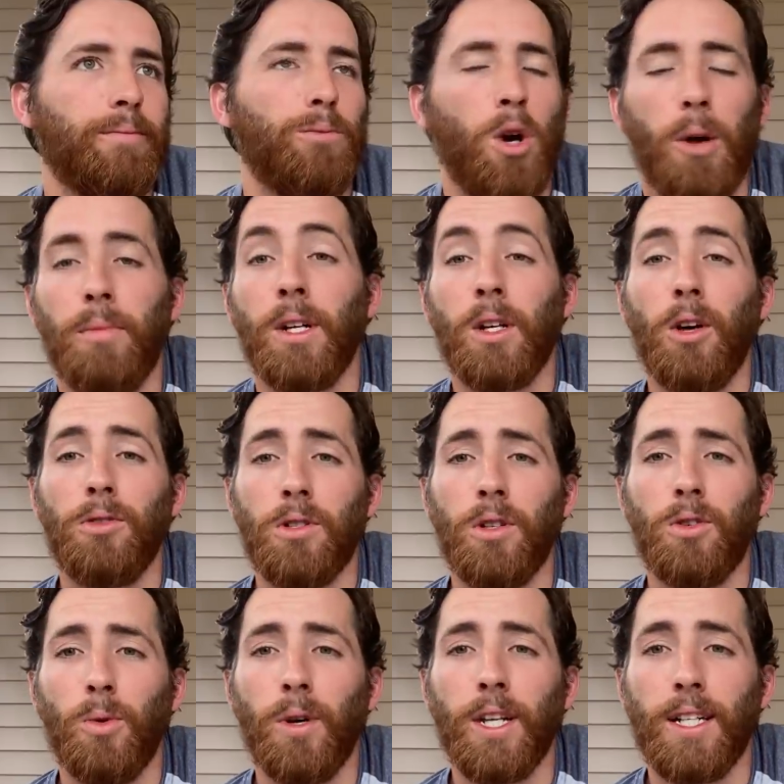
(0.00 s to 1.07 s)
Probably close to
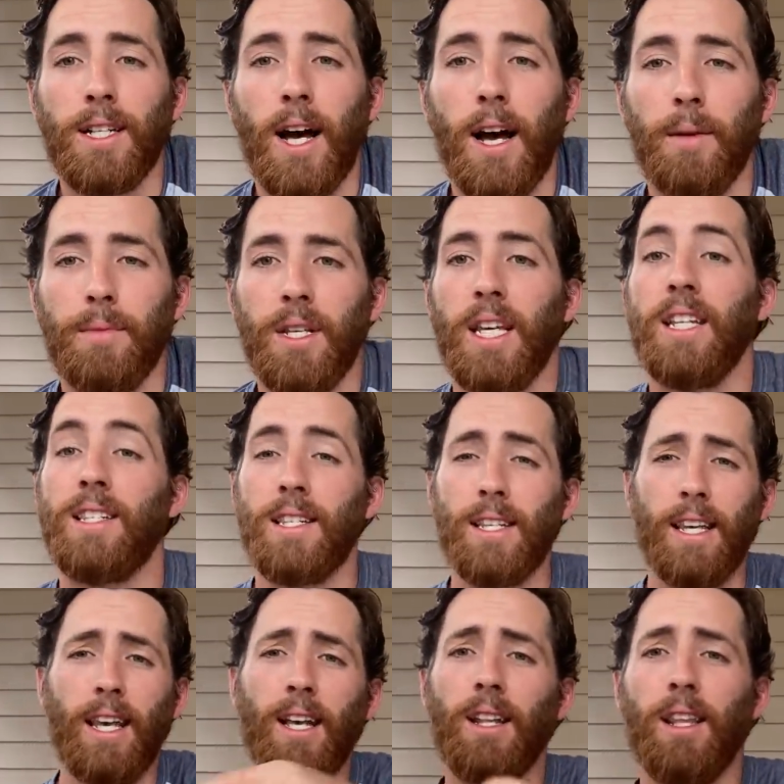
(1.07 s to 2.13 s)
20 times. He'd
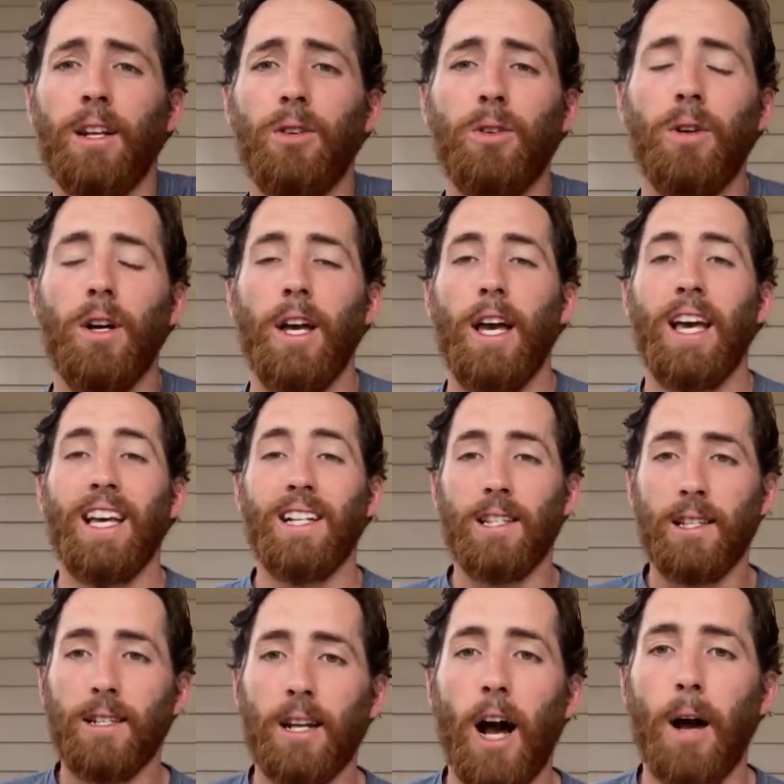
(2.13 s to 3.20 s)
ski a little, he'd
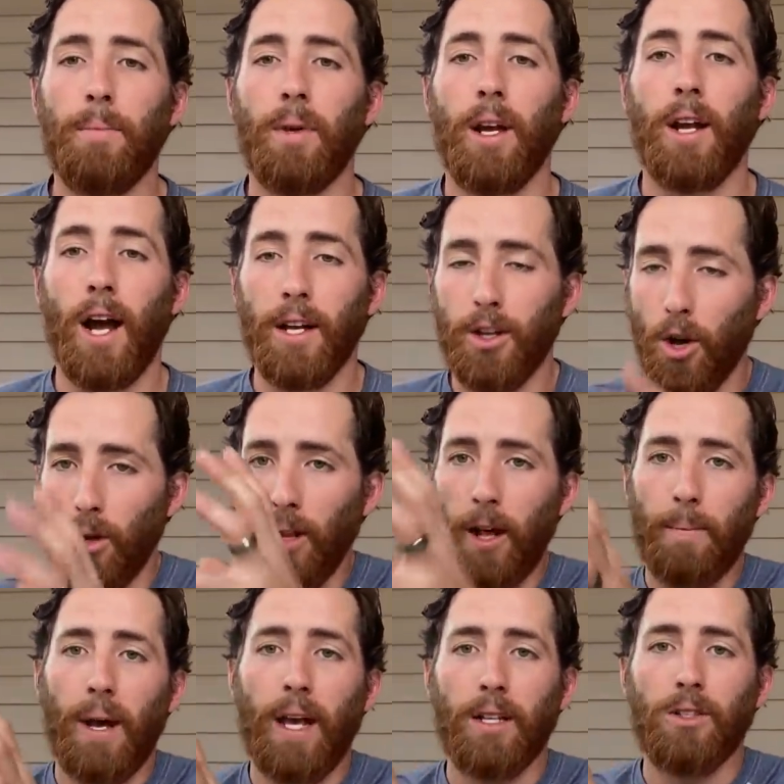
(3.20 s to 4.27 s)
stop, and I'd go lay
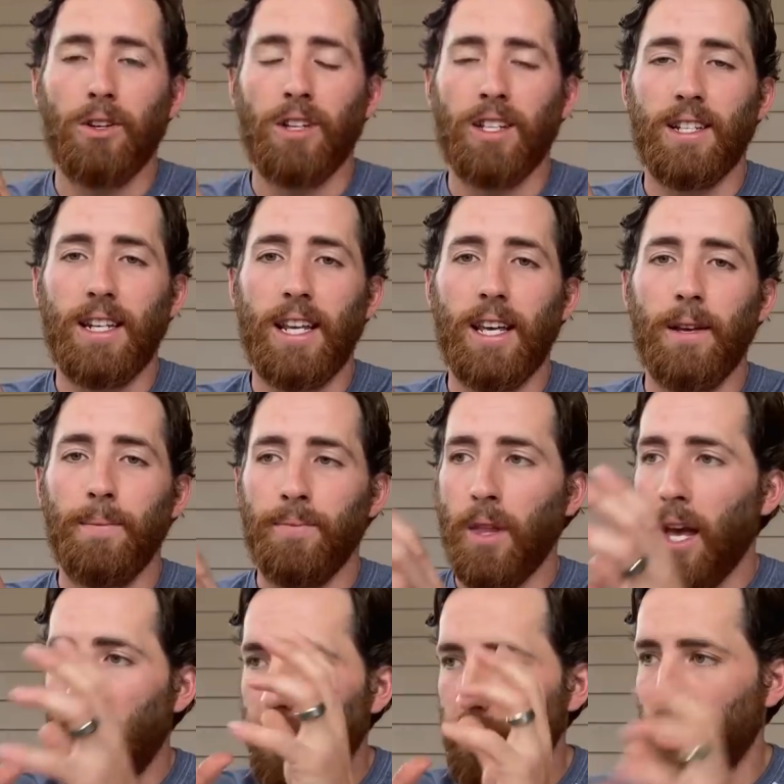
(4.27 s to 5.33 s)
my hands on his knee
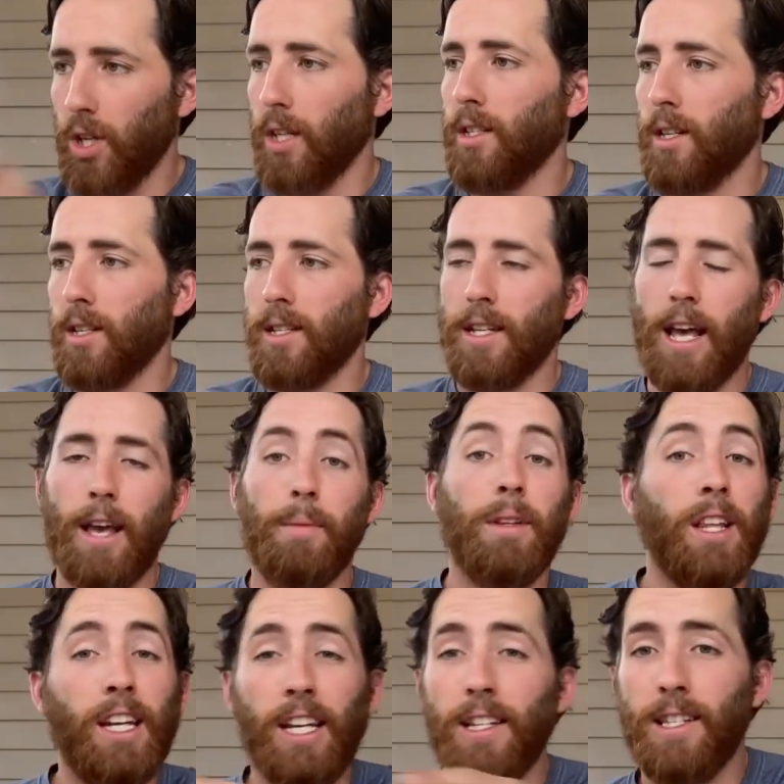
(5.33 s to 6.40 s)
in Jesus' name, and
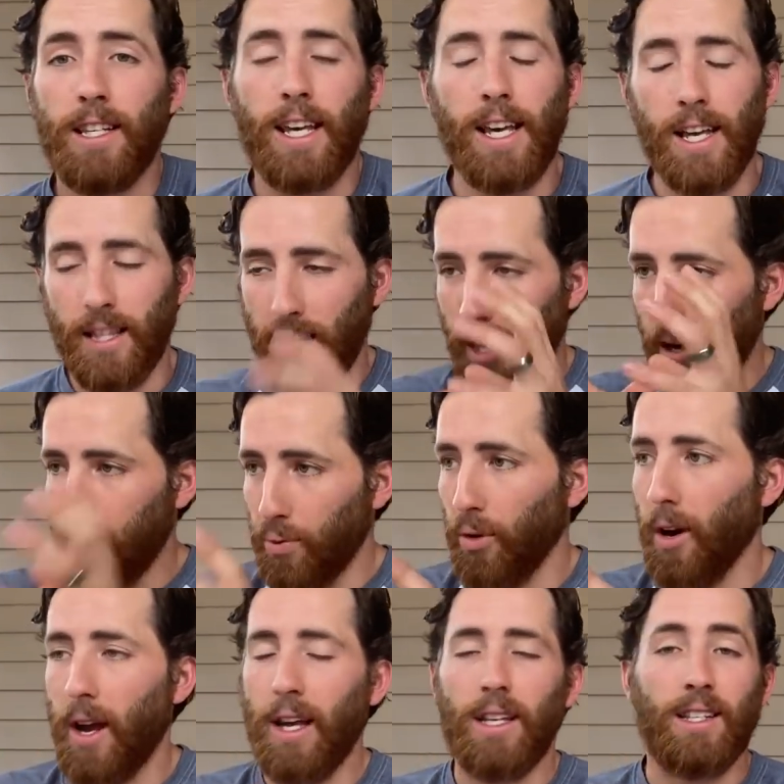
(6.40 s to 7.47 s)
then he'd ski, and then I'd
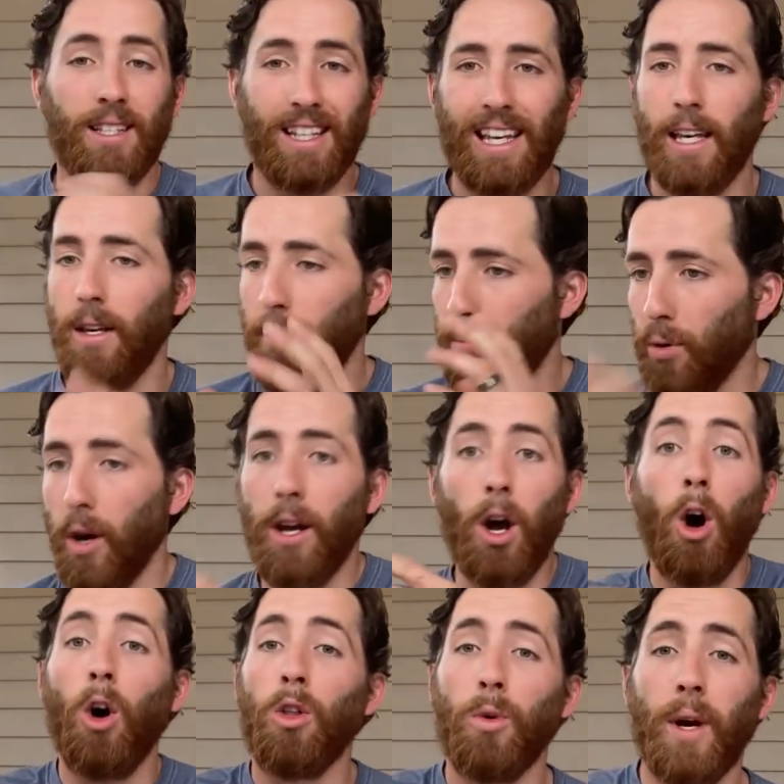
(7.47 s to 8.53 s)
pray, ski, pray
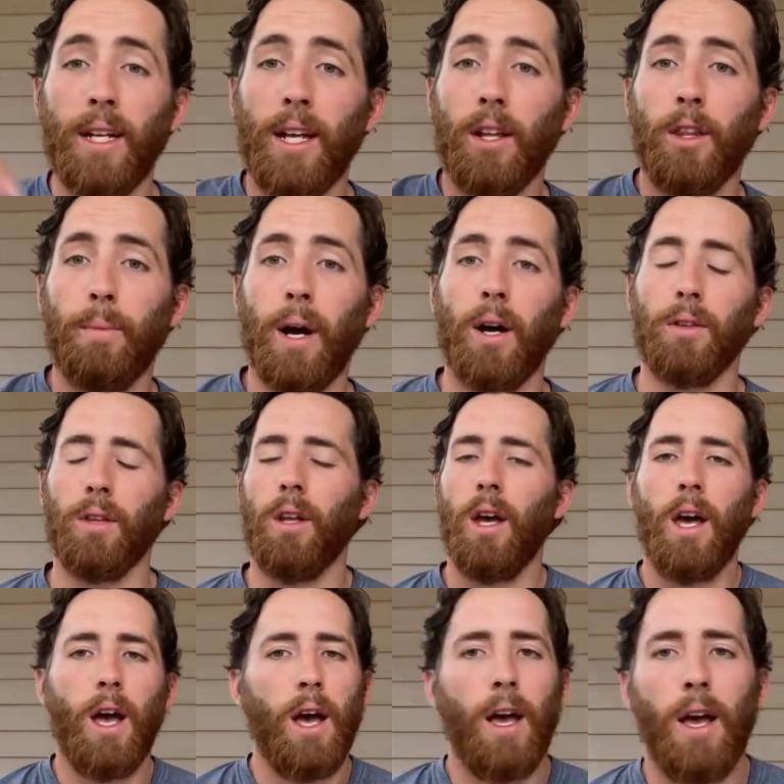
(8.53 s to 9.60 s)
all the way down the mountain.
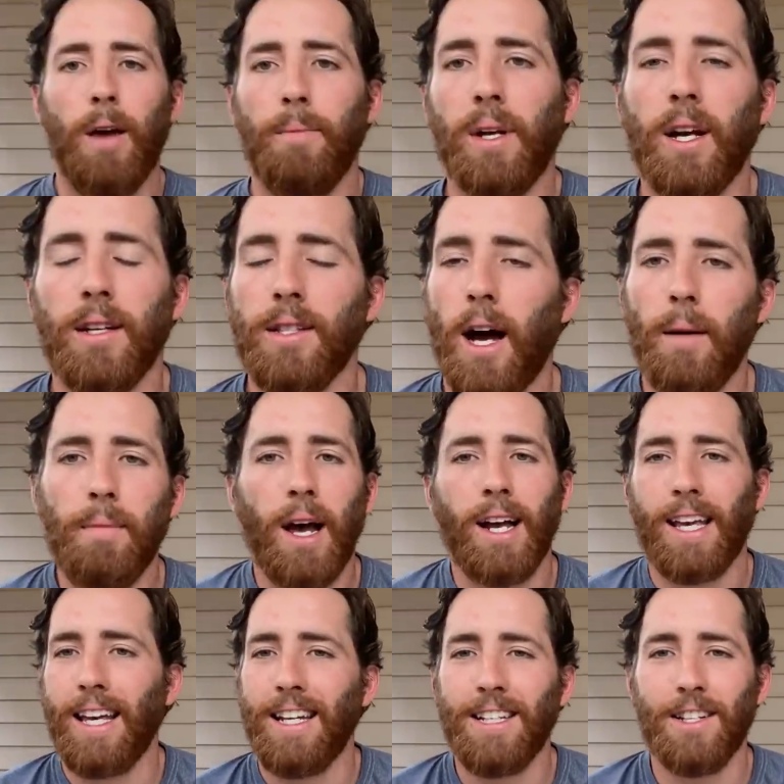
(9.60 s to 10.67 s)
Because I'm
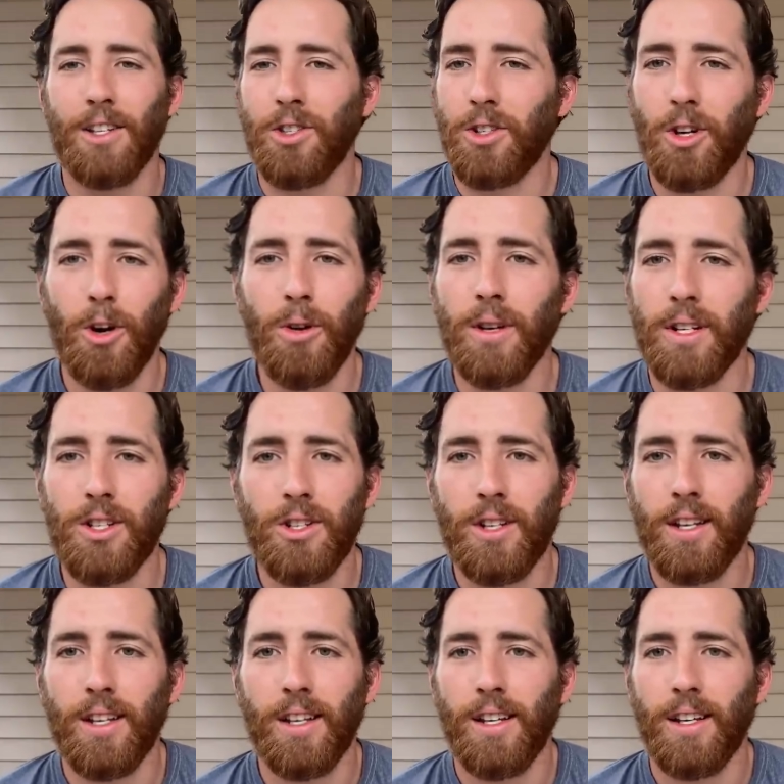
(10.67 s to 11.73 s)
not getting discouraged.
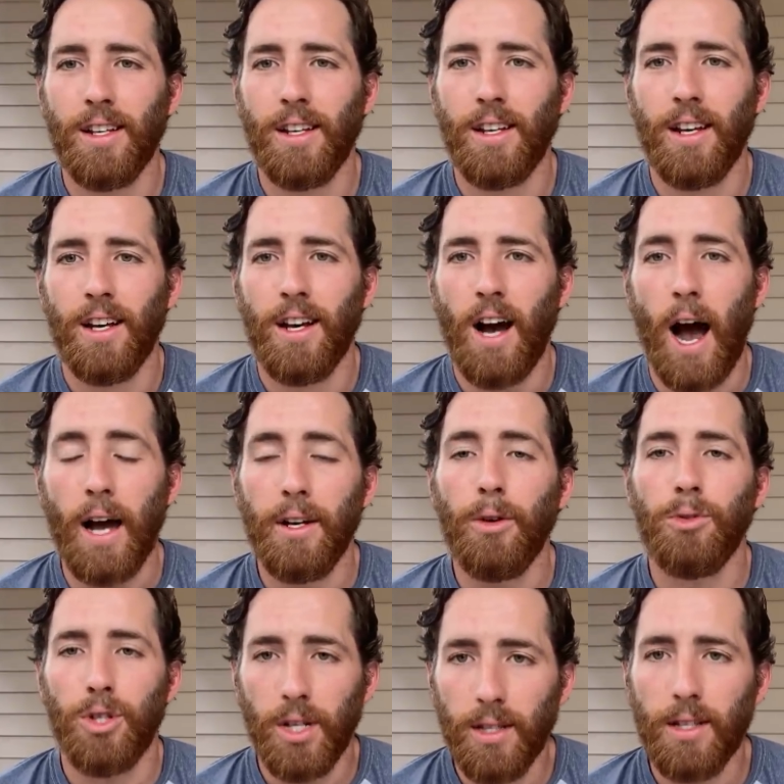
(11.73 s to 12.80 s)
I know
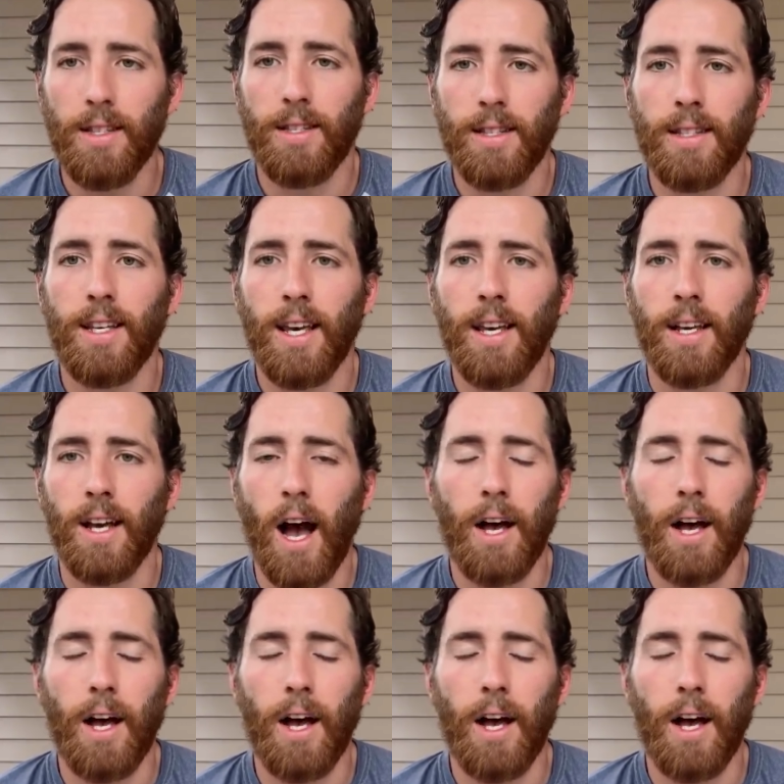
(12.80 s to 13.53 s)
Jesus is king.